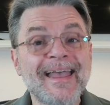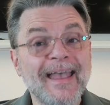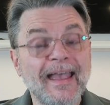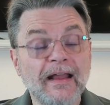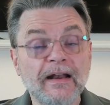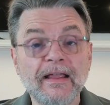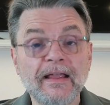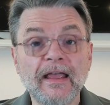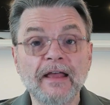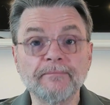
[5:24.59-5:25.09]

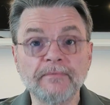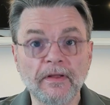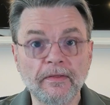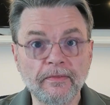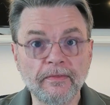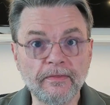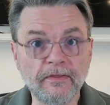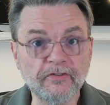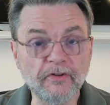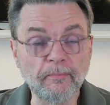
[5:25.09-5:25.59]
And again,
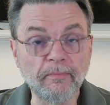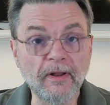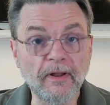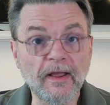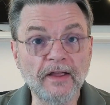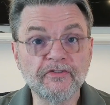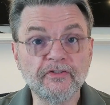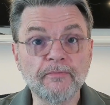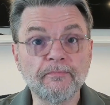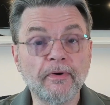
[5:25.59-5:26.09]
this
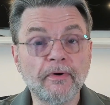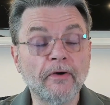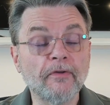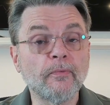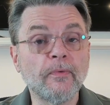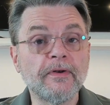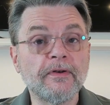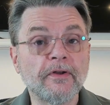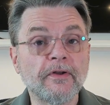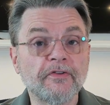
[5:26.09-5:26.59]
applies to
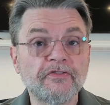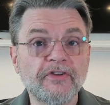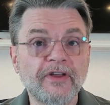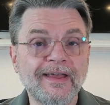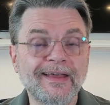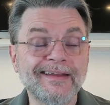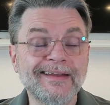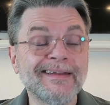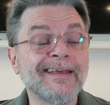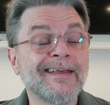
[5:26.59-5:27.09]
both Windows
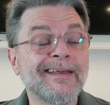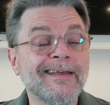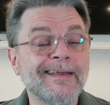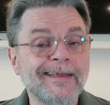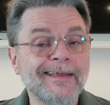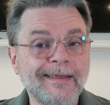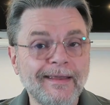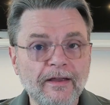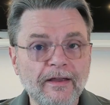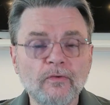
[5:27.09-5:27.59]
ten
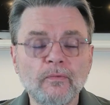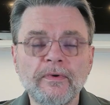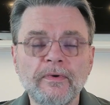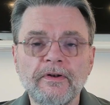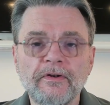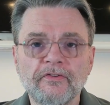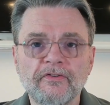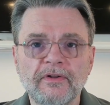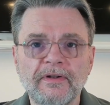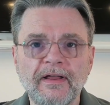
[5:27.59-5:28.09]
and
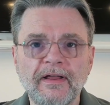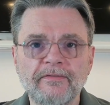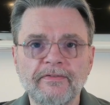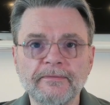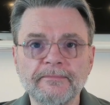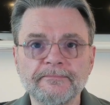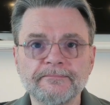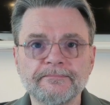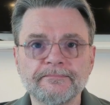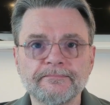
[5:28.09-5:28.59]
Windows eleven.
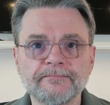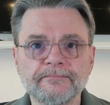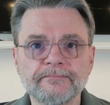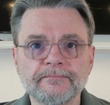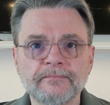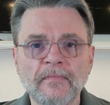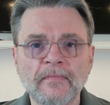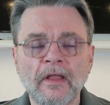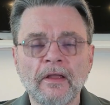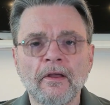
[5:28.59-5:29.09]

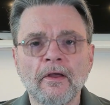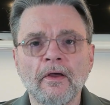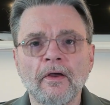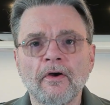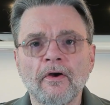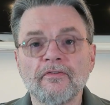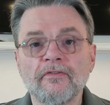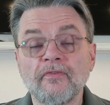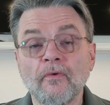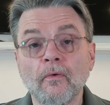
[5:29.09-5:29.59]

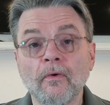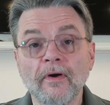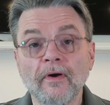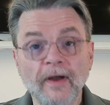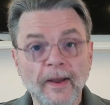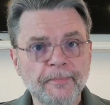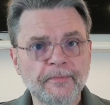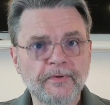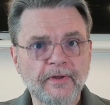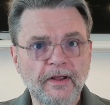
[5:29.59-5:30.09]
For
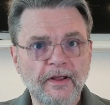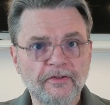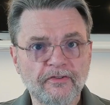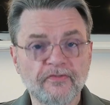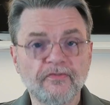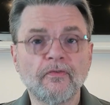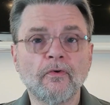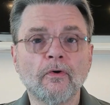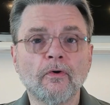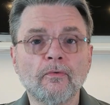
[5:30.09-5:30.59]
updates,
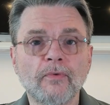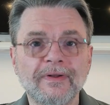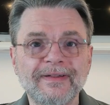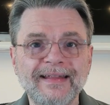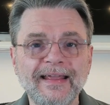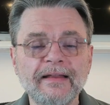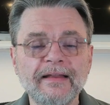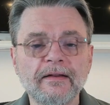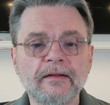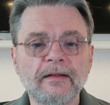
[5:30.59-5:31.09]
for
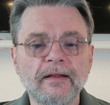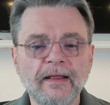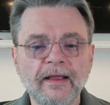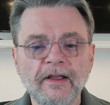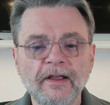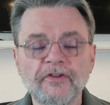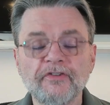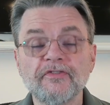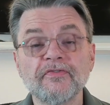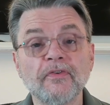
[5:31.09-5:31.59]
related
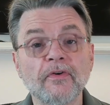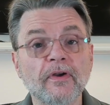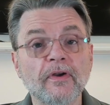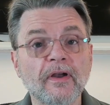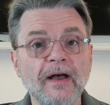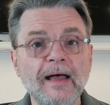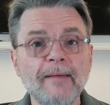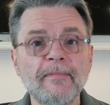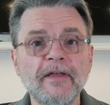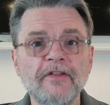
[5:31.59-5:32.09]
links, for
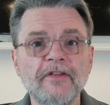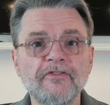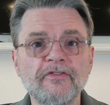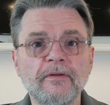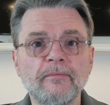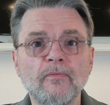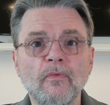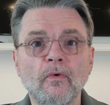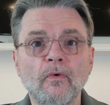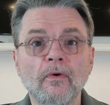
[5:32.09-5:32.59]
comments
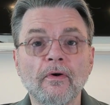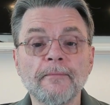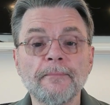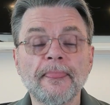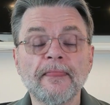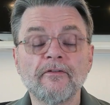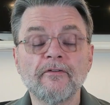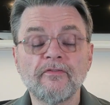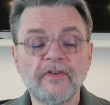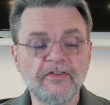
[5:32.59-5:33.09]
and
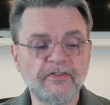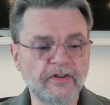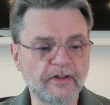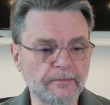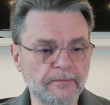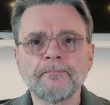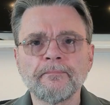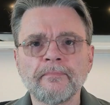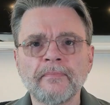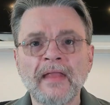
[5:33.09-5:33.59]
more,
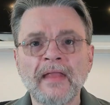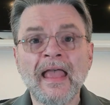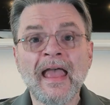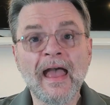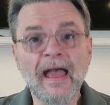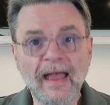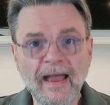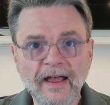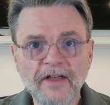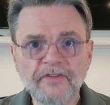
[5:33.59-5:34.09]
visit
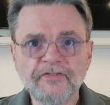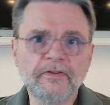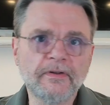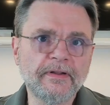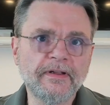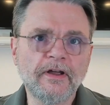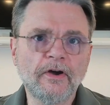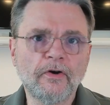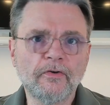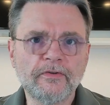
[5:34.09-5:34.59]
ask
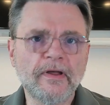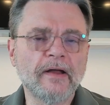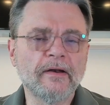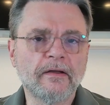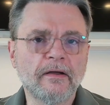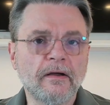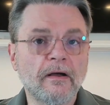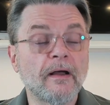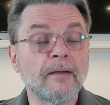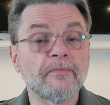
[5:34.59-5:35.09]
leo dot
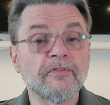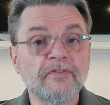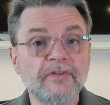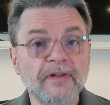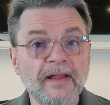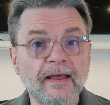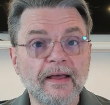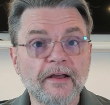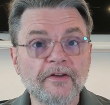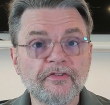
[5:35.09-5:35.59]
com
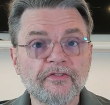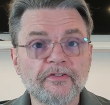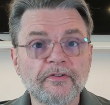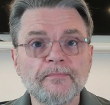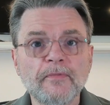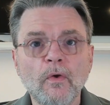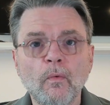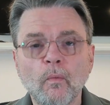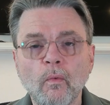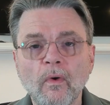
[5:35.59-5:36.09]
slash
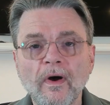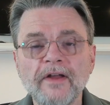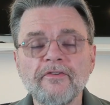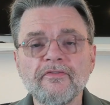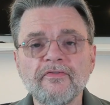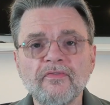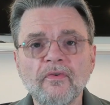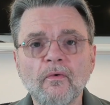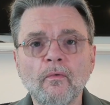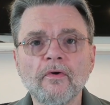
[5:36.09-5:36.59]
one
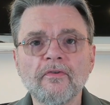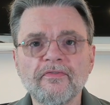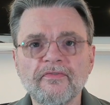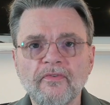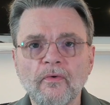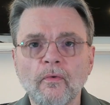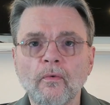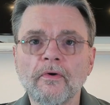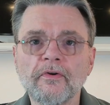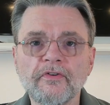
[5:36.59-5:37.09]
four
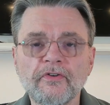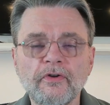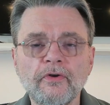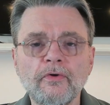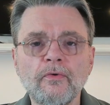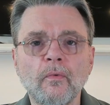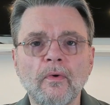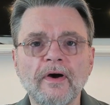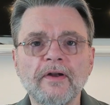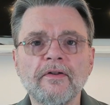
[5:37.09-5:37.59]
four
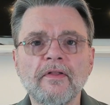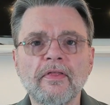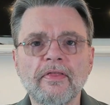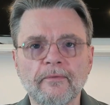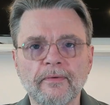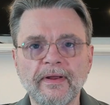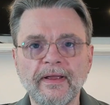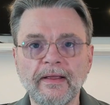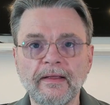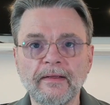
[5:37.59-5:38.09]
two one
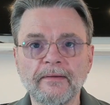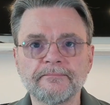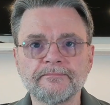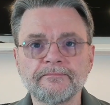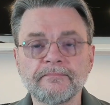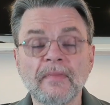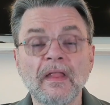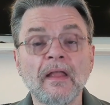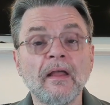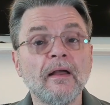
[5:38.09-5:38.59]
three.
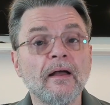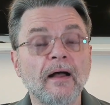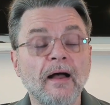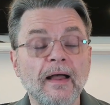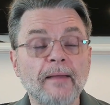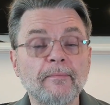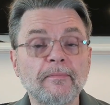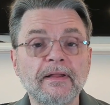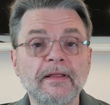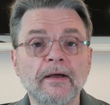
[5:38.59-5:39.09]

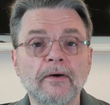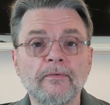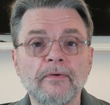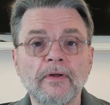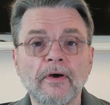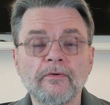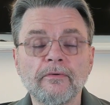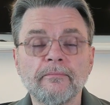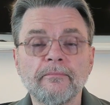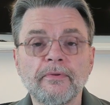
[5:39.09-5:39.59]
I'm Leo
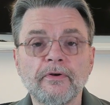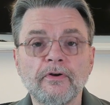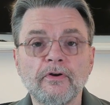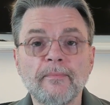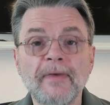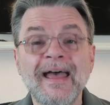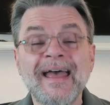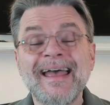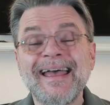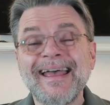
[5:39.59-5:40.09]

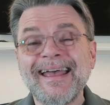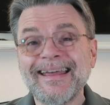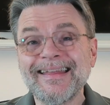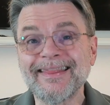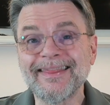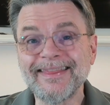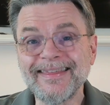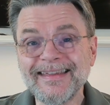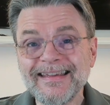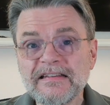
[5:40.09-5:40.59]
Notenboom,
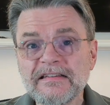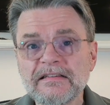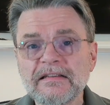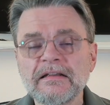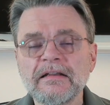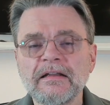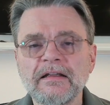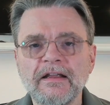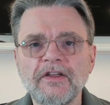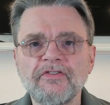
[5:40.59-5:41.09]
and
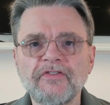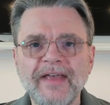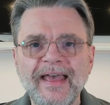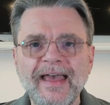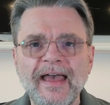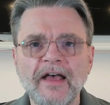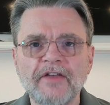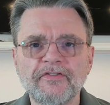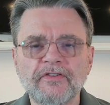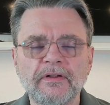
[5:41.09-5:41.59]
this is
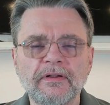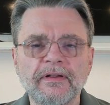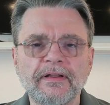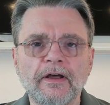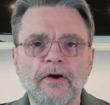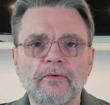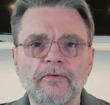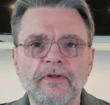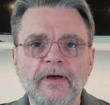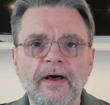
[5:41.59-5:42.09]
ask
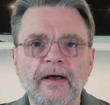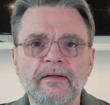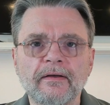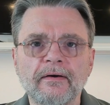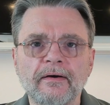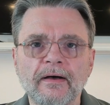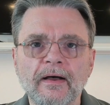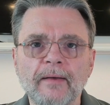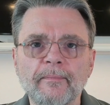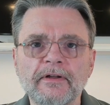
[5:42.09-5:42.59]
leo dot
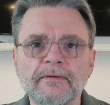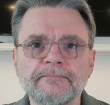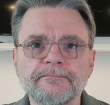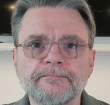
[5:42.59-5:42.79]
com.